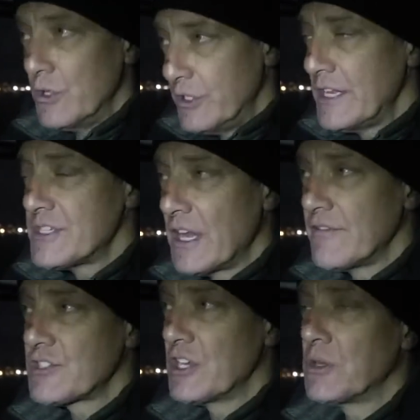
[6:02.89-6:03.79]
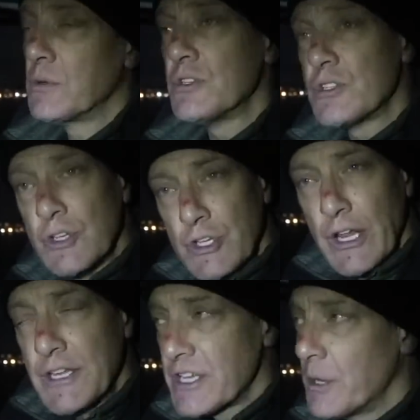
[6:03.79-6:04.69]
You need to know the sequence, you
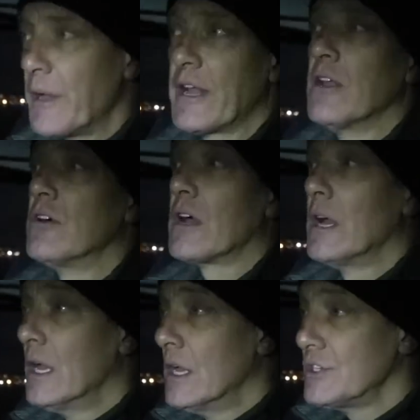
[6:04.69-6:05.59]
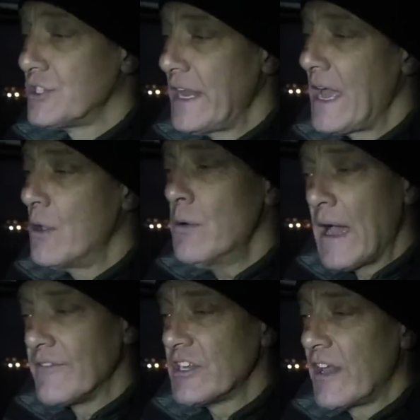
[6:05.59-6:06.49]
need to know where to look. So now,
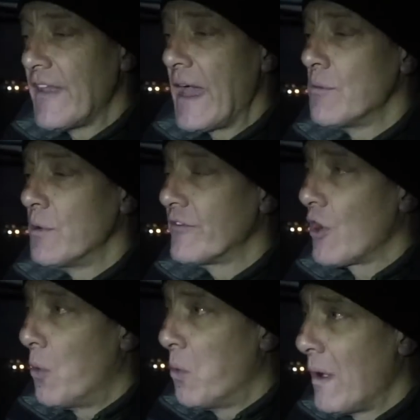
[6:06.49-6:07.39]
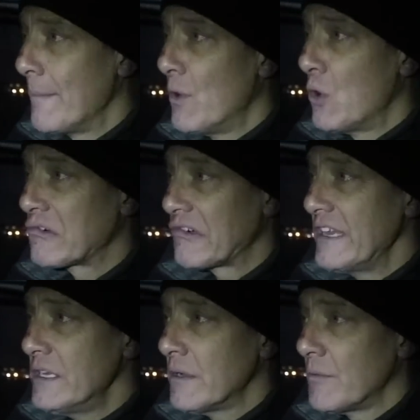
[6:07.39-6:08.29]
having done that, we've got one more
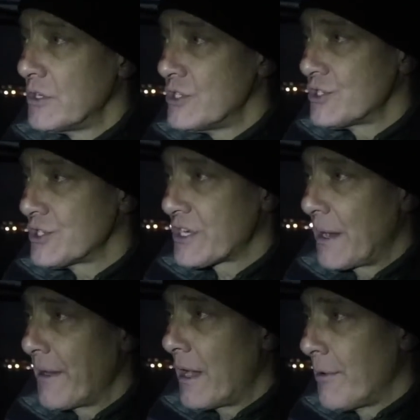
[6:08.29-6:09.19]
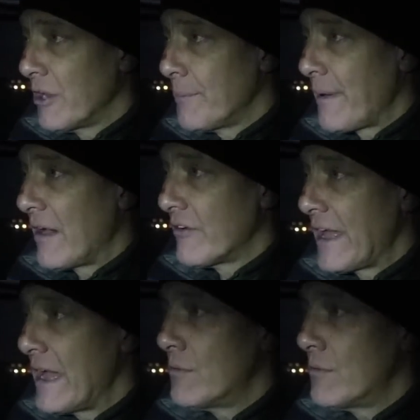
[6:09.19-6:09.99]
green, which is just coming up on the bow now.